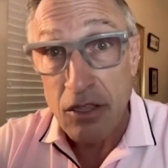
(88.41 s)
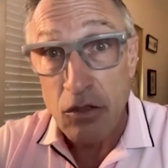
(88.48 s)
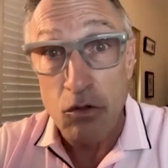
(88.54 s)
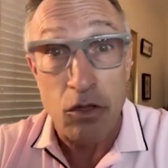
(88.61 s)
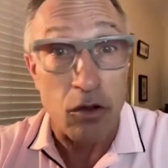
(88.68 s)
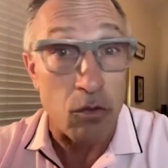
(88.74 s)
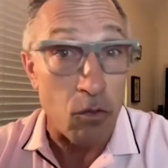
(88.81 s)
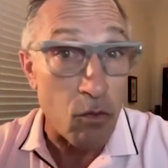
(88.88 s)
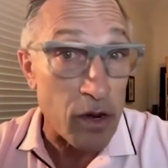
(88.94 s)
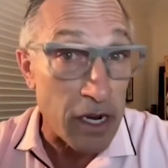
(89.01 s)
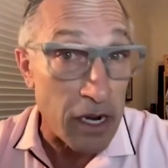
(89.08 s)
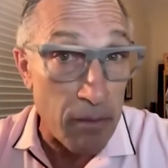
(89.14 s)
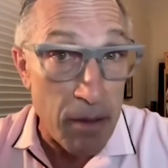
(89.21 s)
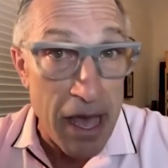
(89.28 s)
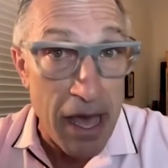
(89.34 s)
You can read
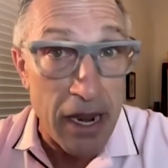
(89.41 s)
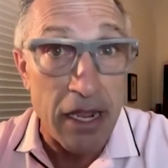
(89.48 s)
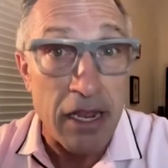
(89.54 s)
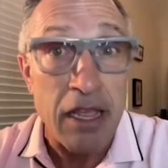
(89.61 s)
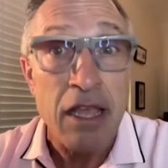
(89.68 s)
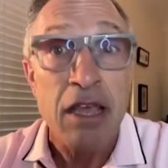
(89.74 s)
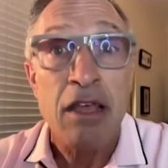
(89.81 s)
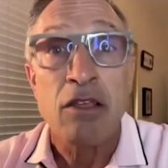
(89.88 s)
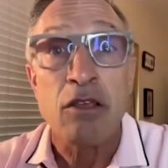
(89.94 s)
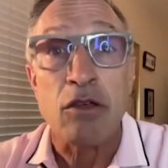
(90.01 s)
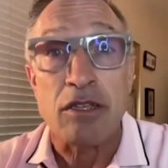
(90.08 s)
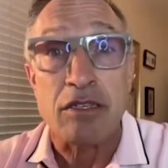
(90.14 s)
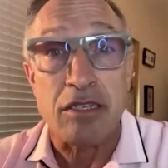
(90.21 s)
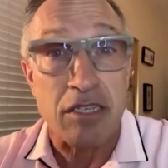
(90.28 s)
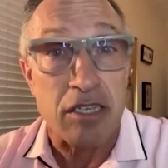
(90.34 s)
about it you
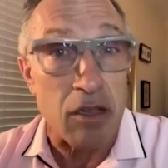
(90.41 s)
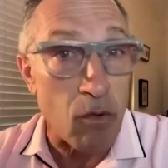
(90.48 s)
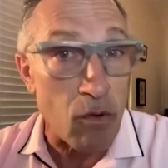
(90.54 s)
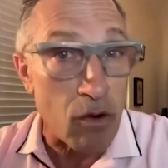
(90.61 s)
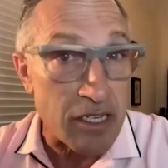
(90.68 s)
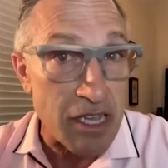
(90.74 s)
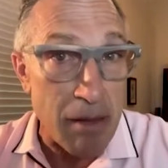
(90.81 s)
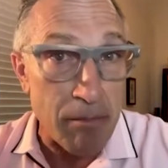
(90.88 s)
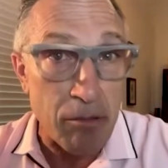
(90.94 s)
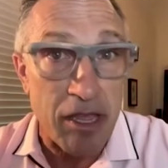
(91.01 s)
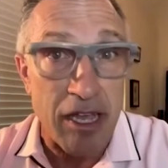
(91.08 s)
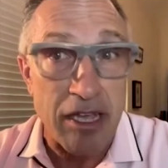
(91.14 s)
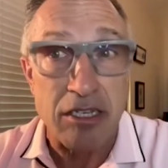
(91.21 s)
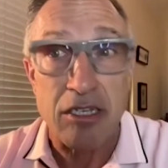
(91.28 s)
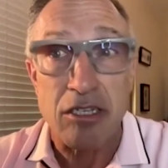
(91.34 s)
can see where its
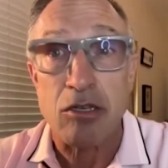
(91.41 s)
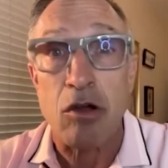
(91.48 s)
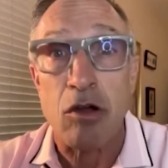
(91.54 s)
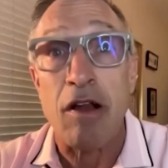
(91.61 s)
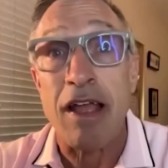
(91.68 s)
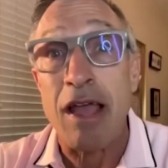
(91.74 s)
applications are.